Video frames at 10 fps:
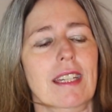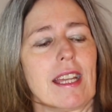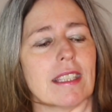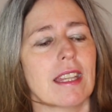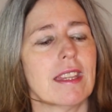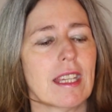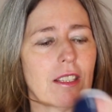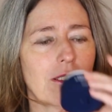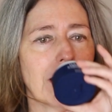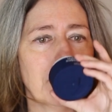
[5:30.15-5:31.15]
It's a
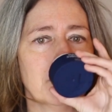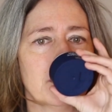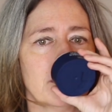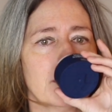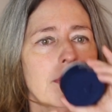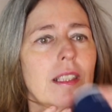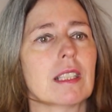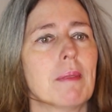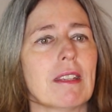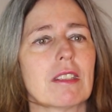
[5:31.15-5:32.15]
thick cream,
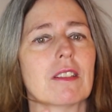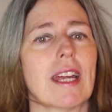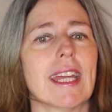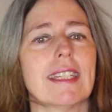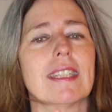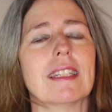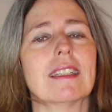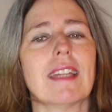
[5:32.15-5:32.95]
smells great,